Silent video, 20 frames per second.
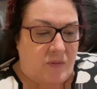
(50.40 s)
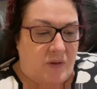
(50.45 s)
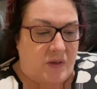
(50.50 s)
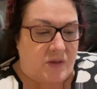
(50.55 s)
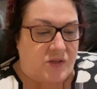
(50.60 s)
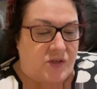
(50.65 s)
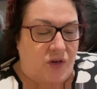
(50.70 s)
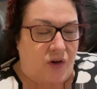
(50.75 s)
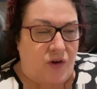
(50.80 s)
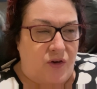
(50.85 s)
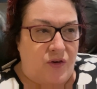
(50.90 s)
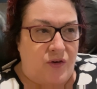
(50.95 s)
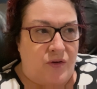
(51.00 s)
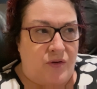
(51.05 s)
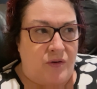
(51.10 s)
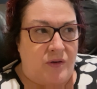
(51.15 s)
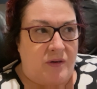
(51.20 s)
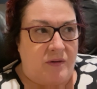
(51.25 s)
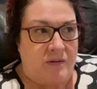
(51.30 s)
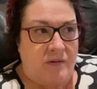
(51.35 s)

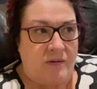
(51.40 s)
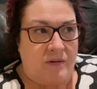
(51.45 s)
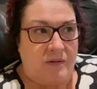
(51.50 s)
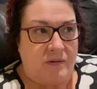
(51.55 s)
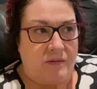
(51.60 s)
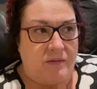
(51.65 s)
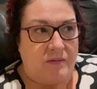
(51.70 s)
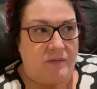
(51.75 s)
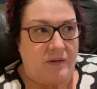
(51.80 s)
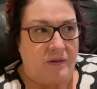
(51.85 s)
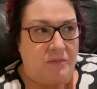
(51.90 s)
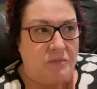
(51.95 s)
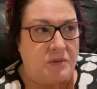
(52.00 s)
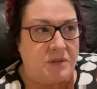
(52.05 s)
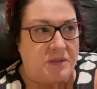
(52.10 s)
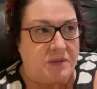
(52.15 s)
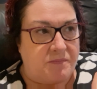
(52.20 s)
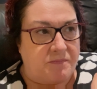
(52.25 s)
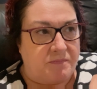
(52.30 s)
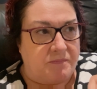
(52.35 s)
I
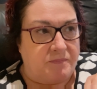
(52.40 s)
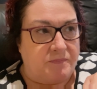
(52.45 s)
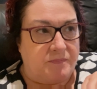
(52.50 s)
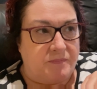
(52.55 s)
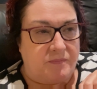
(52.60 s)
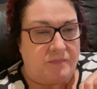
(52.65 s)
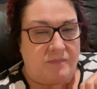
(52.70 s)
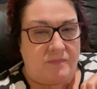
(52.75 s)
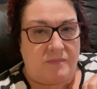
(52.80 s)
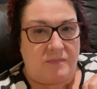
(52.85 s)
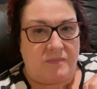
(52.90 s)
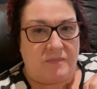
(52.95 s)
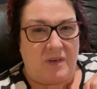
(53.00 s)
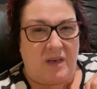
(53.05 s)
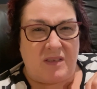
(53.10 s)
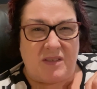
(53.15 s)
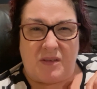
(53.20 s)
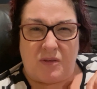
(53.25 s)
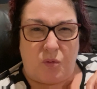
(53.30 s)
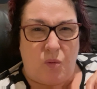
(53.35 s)
was
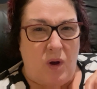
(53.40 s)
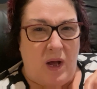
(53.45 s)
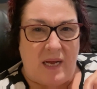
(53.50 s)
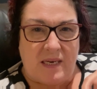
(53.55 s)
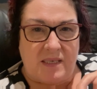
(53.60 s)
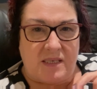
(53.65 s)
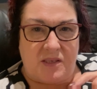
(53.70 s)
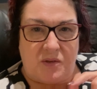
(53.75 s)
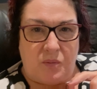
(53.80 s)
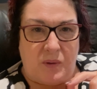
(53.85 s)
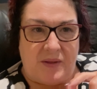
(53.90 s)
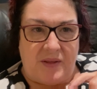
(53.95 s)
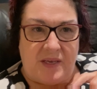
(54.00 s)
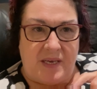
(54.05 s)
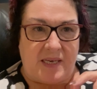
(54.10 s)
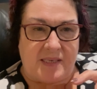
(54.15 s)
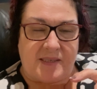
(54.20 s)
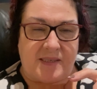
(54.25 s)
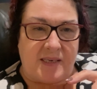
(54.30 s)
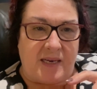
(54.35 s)
quite under the weather
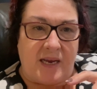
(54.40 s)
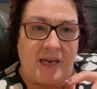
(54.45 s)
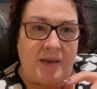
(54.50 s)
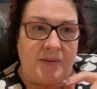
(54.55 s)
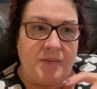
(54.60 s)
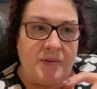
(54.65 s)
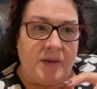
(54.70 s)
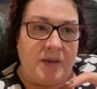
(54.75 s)
yesterday,